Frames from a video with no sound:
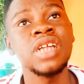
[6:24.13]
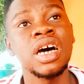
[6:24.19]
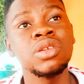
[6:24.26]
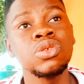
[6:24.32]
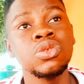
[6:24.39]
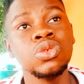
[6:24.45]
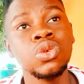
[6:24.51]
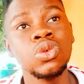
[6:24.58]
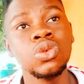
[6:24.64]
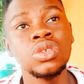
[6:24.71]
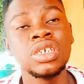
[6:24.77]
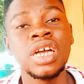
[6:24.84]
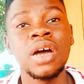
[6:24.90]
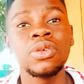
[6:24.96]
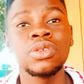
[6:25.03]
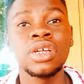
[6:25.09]
I don't know,
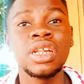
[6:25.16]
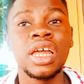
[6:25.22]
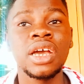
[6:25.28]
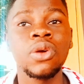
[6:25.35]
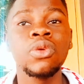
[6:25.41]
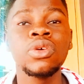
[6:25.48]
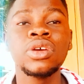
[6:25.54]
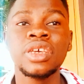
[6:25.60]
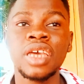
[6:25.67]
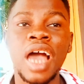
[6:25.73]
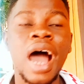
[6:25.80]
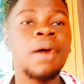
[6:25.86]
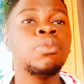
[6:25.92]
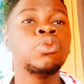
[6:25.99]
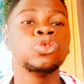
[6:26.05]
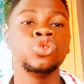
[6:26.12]
the guy was not like, okay,
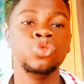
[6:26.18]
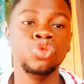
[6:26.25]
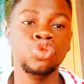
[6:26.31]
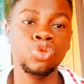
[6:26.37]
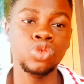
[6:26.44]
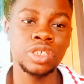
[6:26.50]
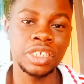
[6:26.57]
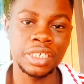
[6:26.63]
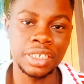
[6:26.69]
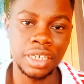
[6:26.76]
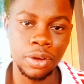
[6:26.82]
how much do you need